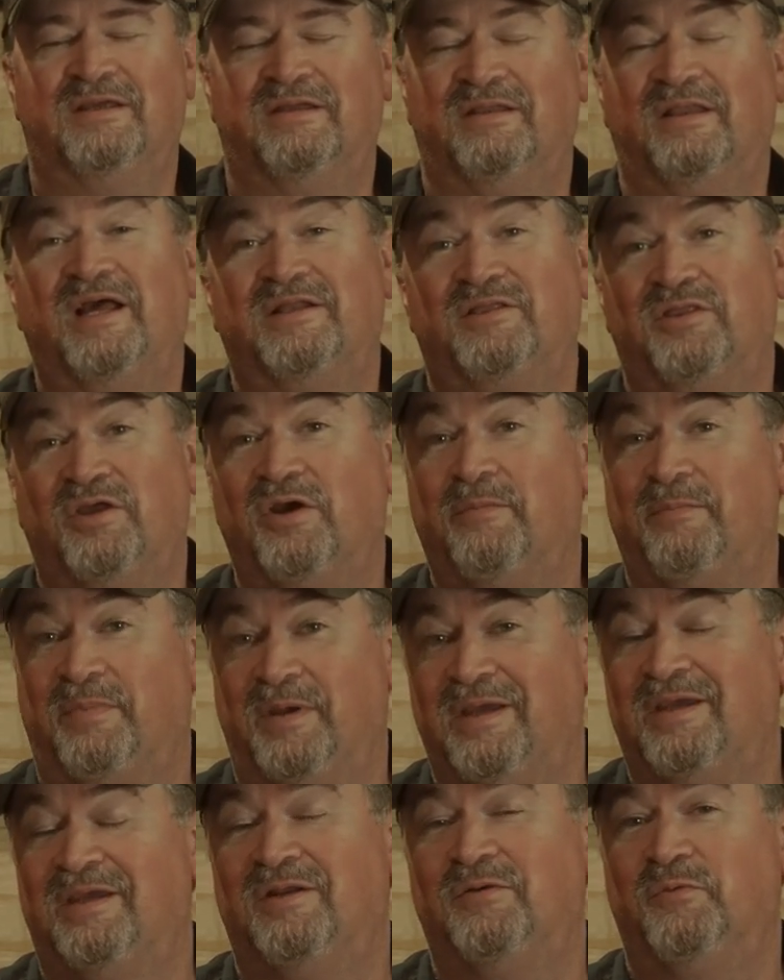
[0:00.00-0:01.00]
like they're
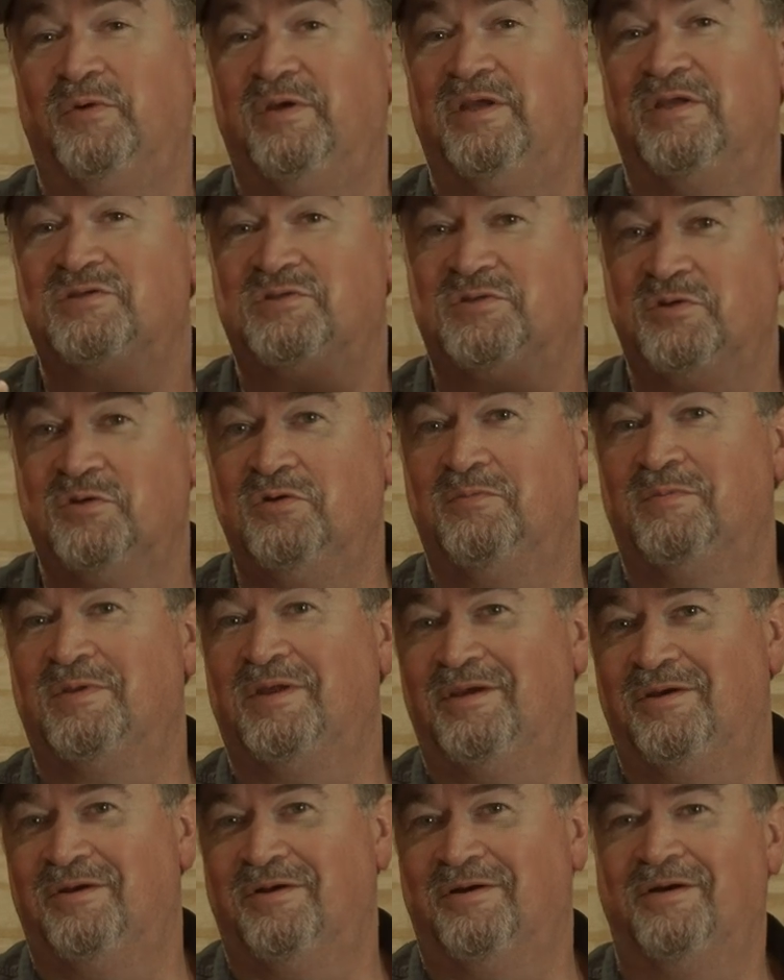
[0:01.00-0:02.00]
begging, we assume
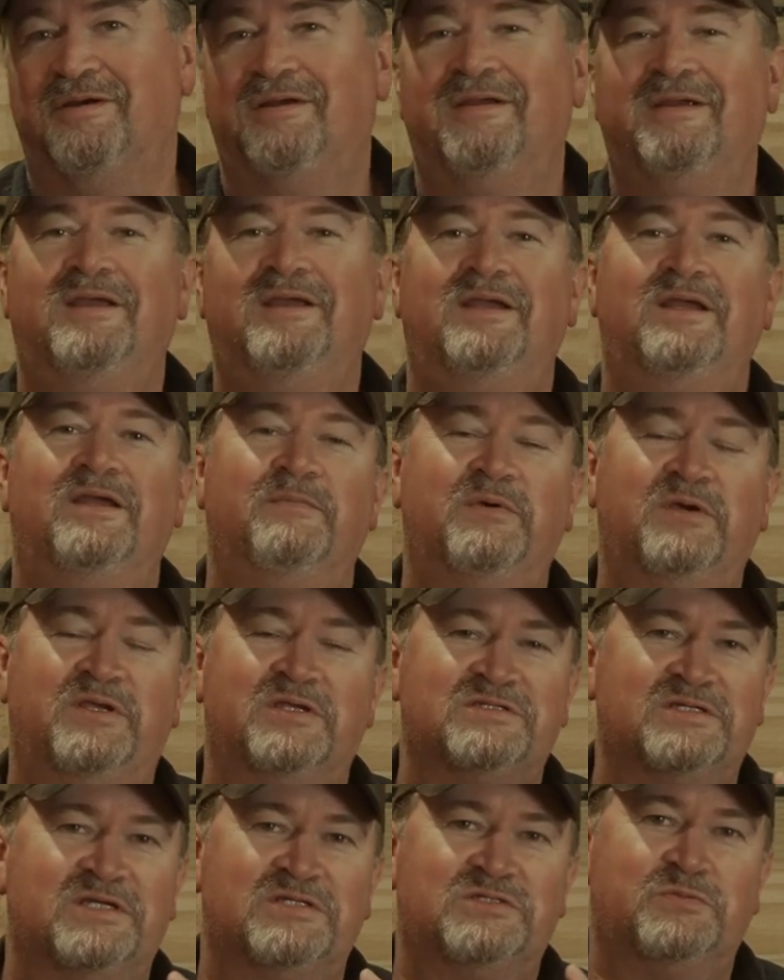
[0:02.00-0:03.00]
they are,
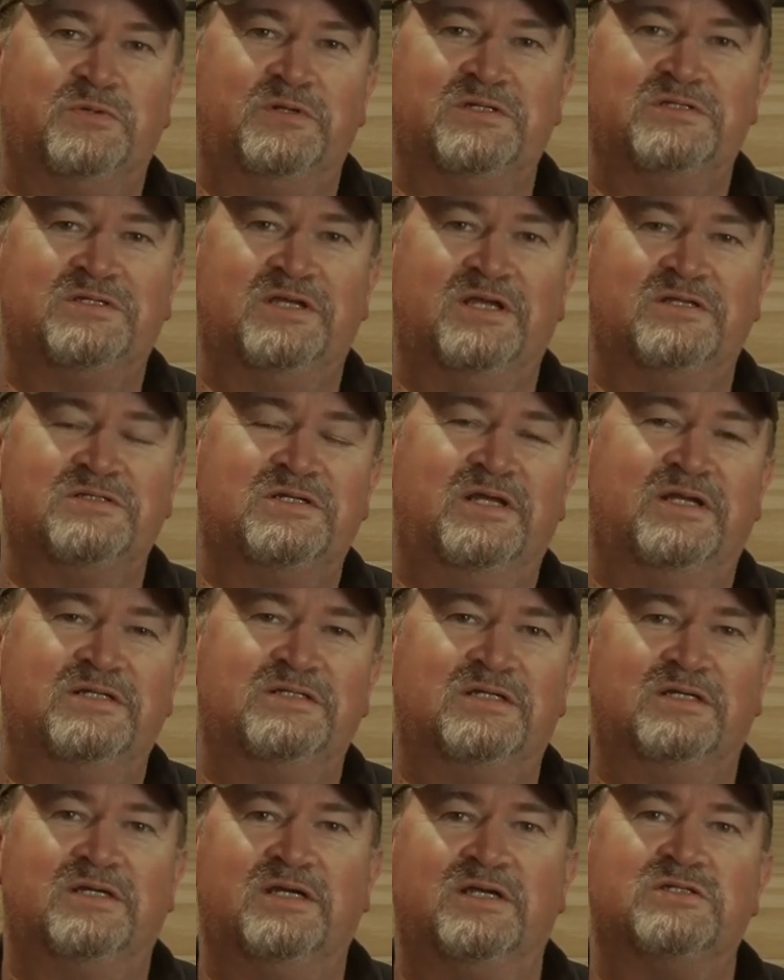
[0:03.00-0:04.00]
because that's what it sounds like
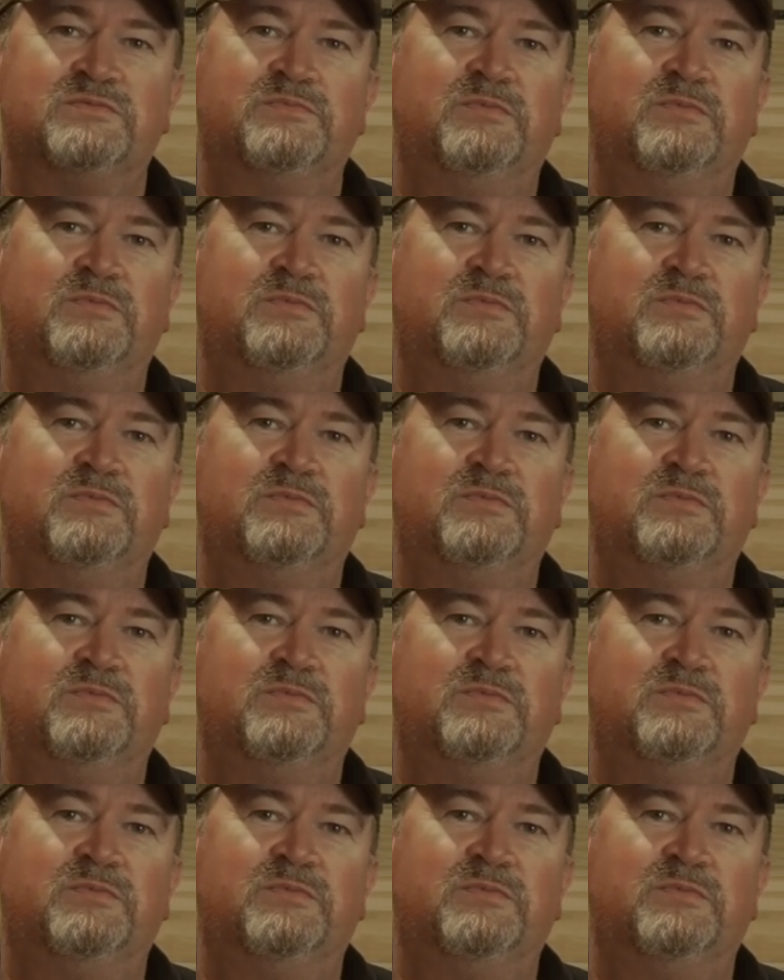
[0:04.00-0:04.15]
to us.